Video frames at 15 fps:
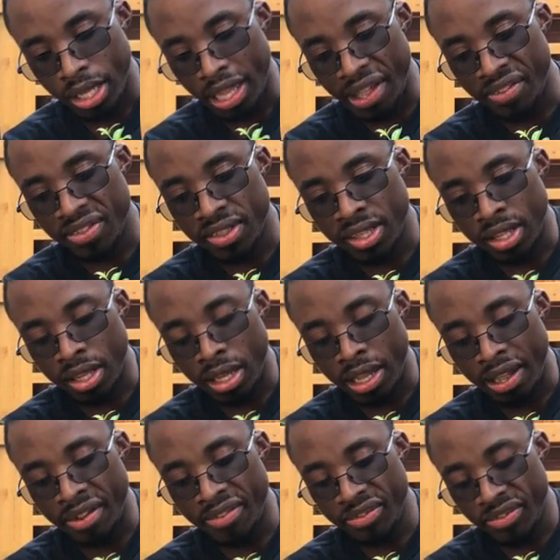If the
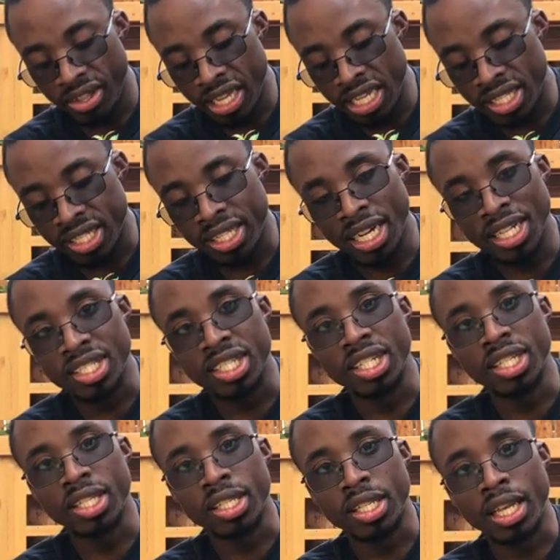if it
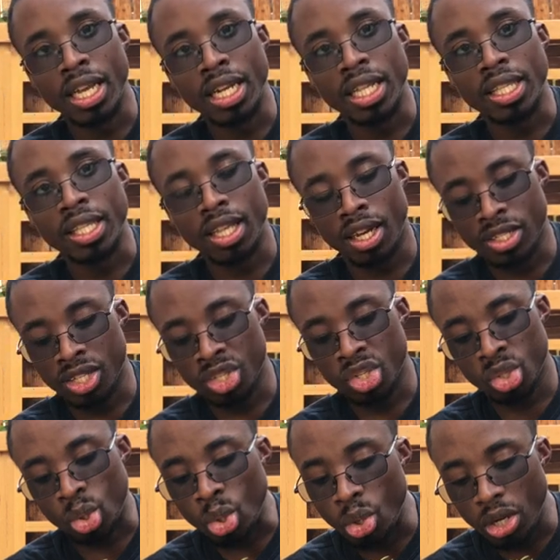touches any uh, the
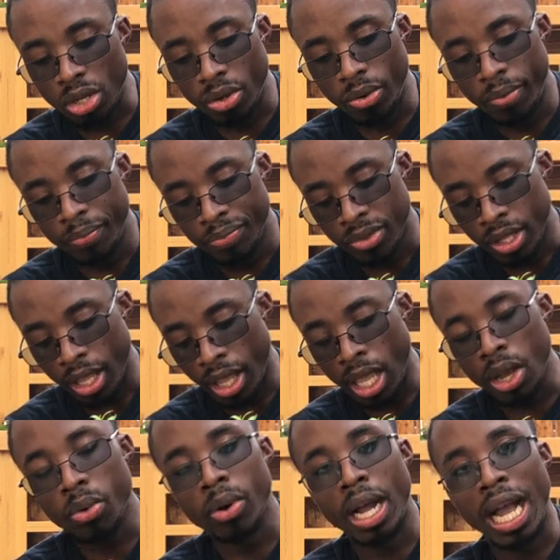soil,
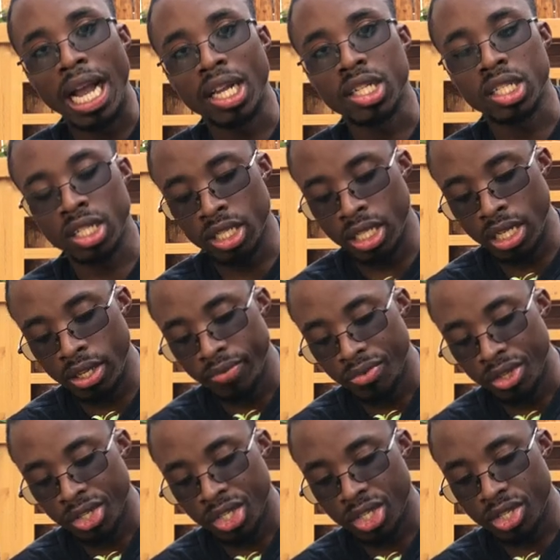it will actually
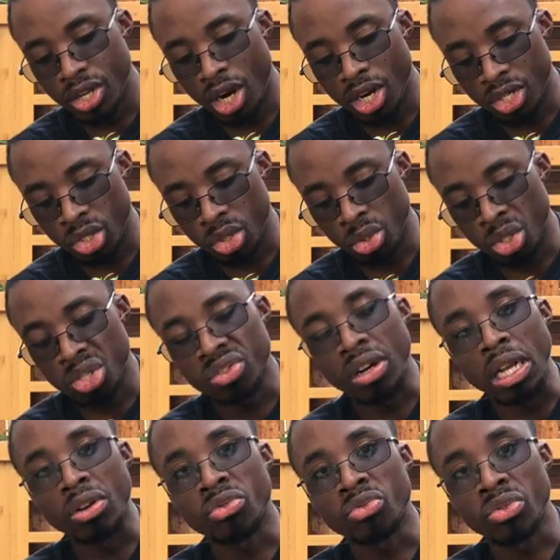start to
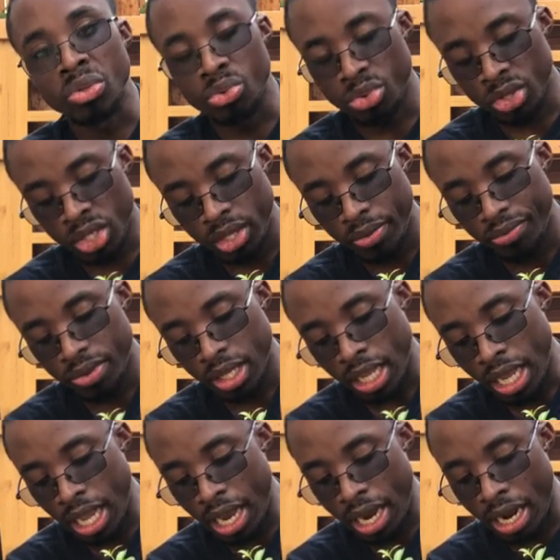create roots
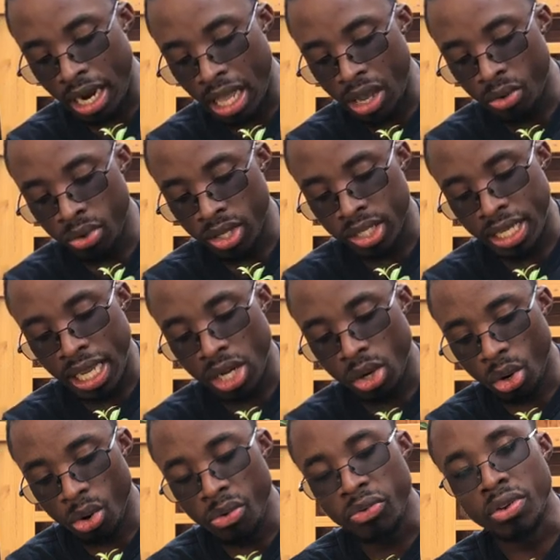and it will take
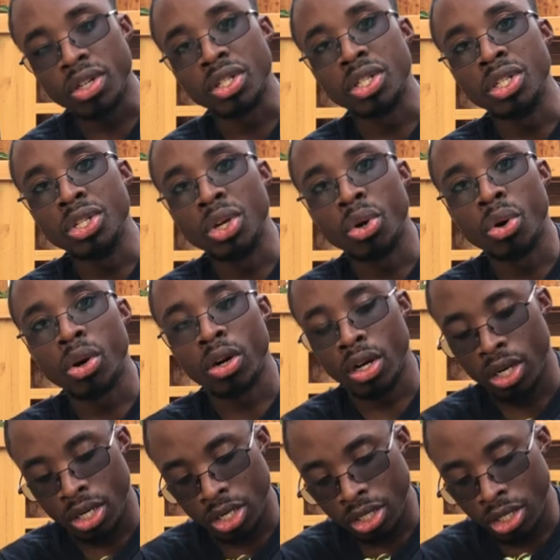over your
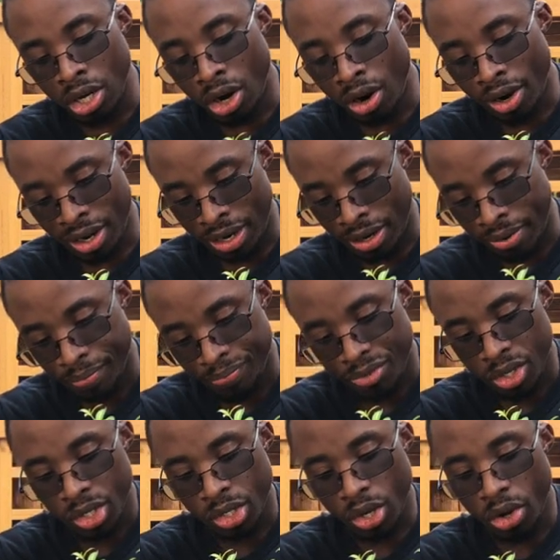garden.
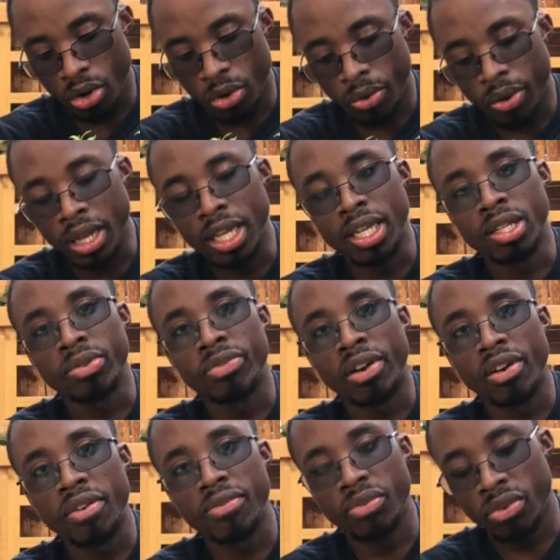So it is
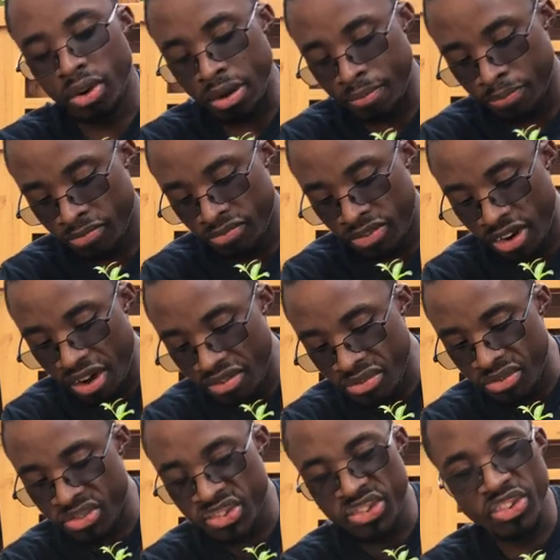very important, very
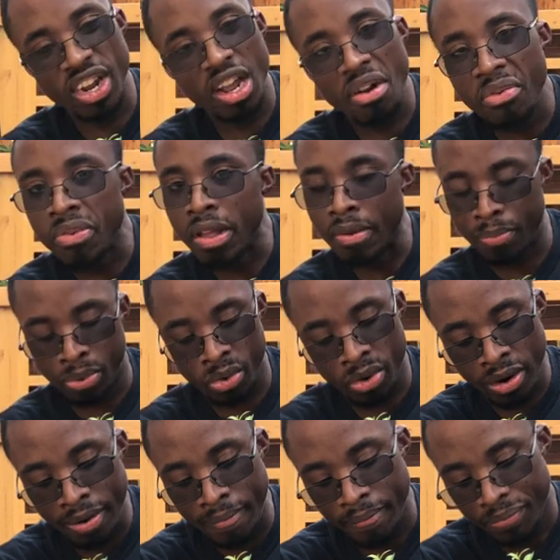very
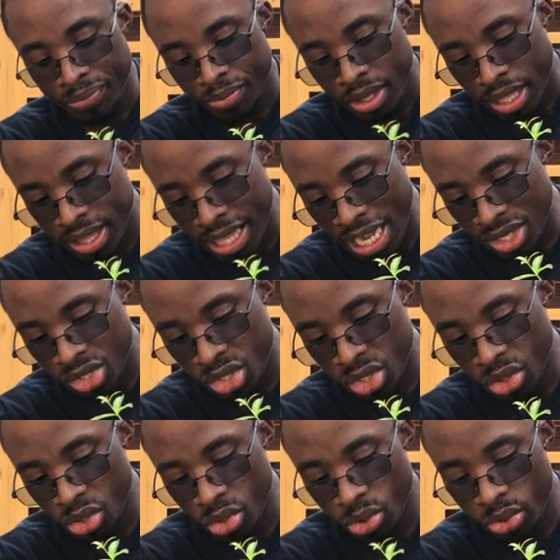important that
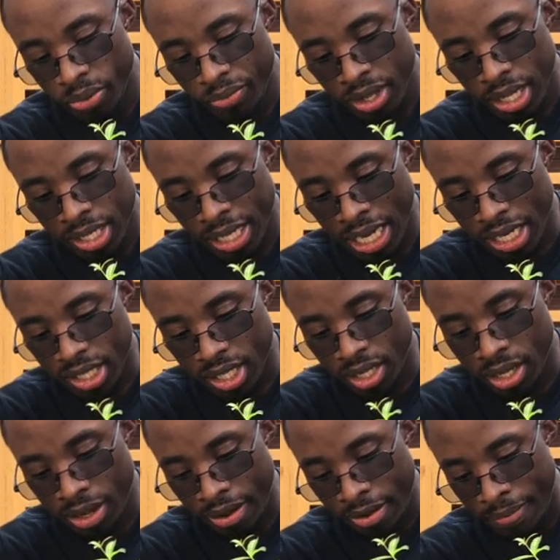you take
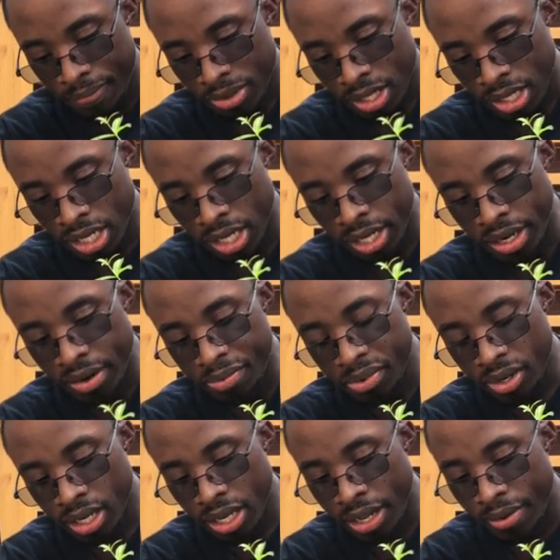the the
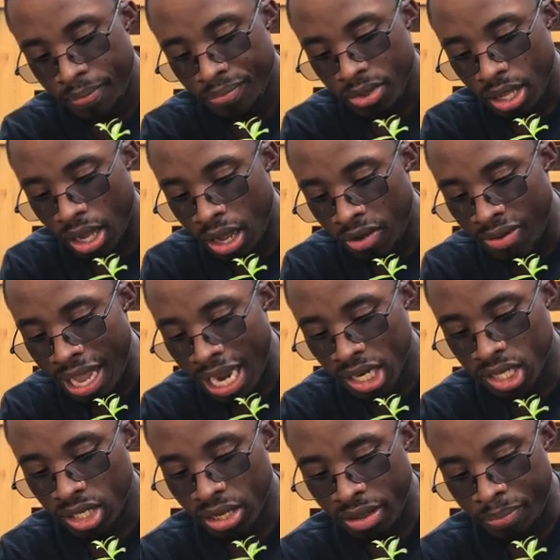liberty of
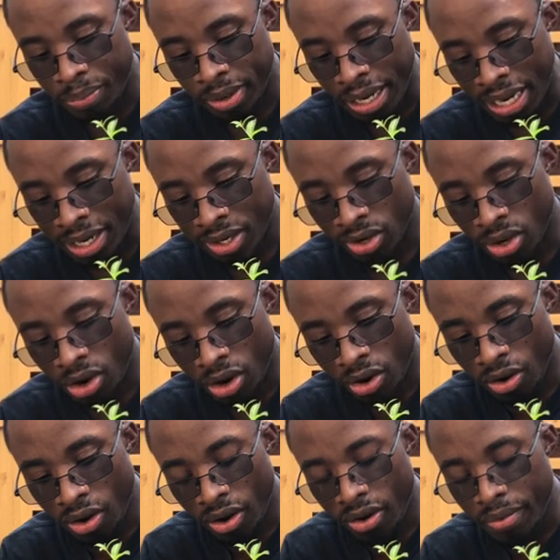actually planting
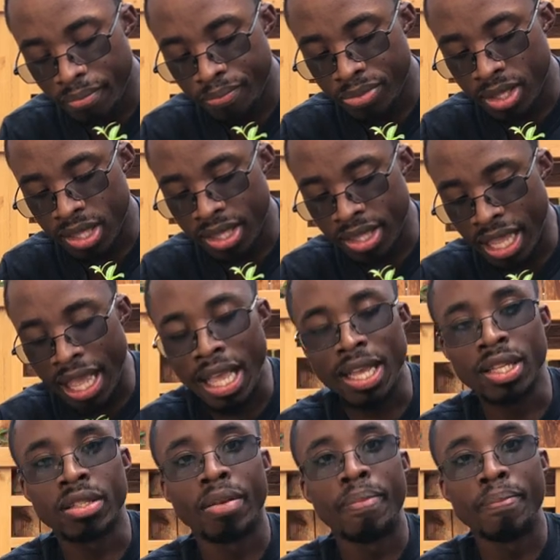all
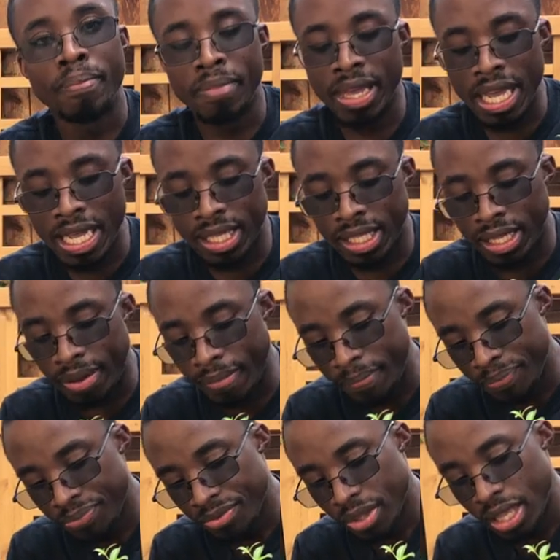things meant
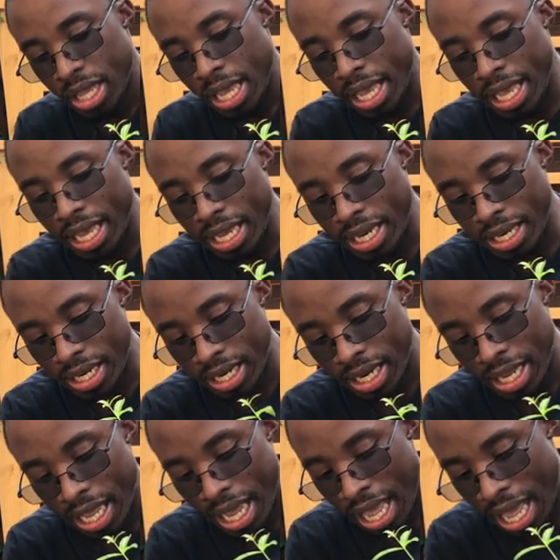in
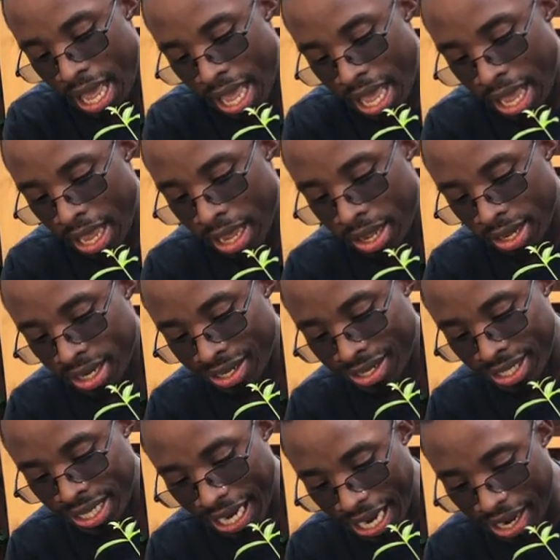a
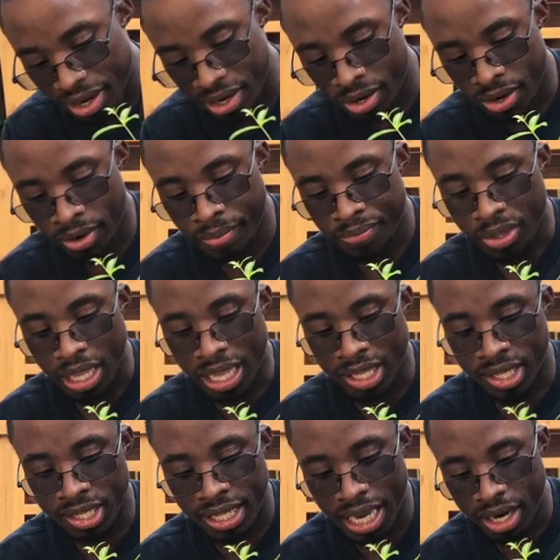container
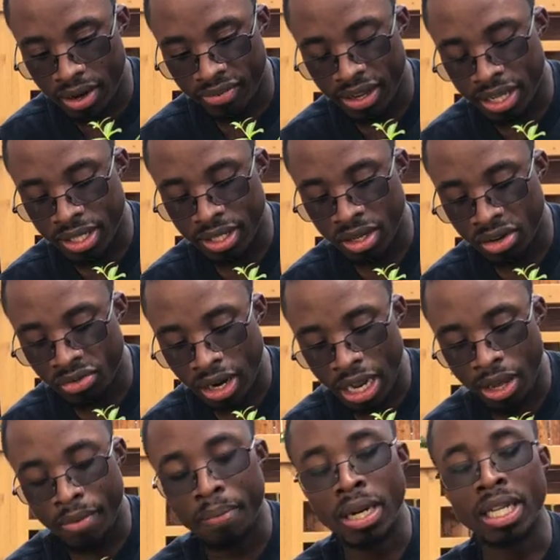instead of in the
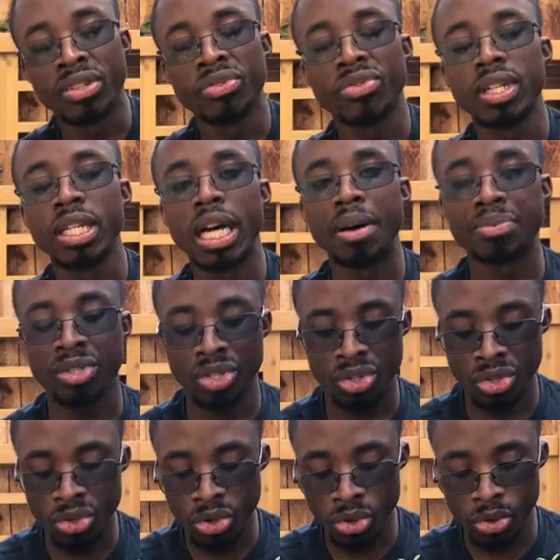ground. But it's really up to
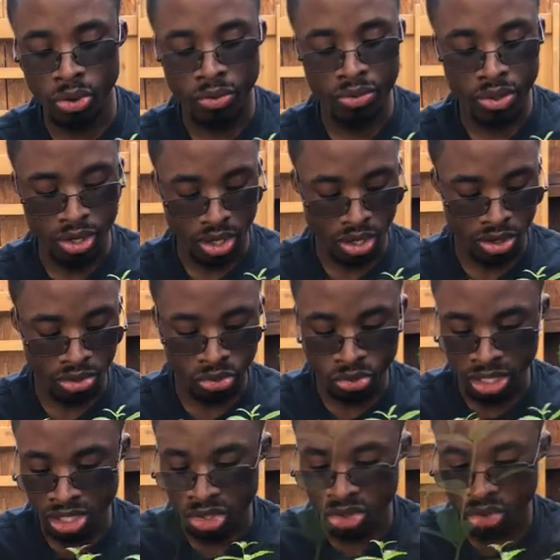you on
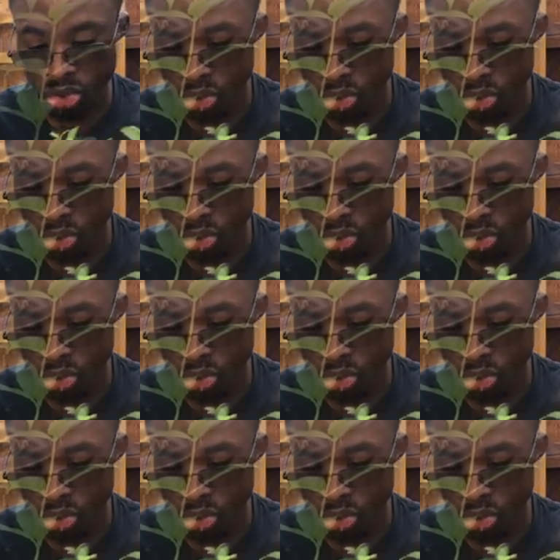what you